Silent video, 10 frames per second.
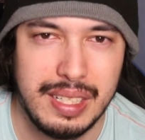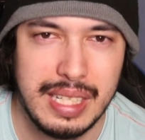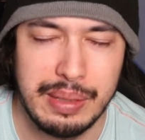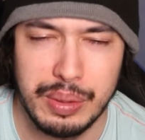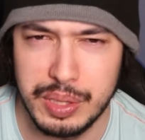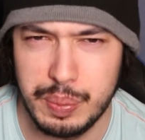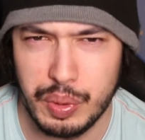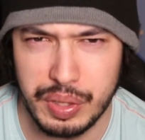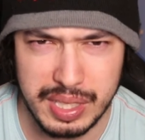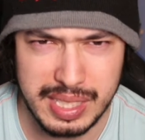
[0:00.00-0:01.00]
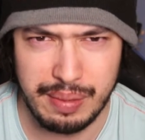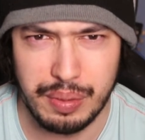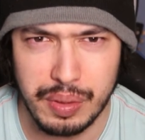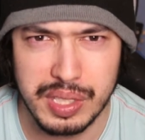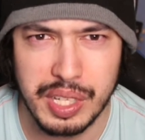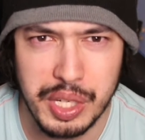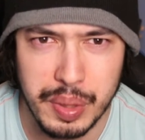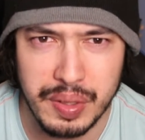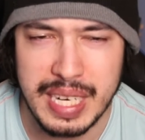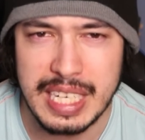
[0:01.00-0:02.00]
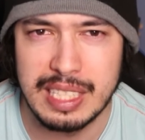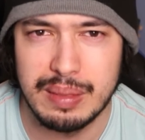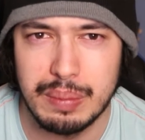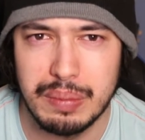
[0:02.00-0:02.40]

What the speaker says: he was born on the 10th of October in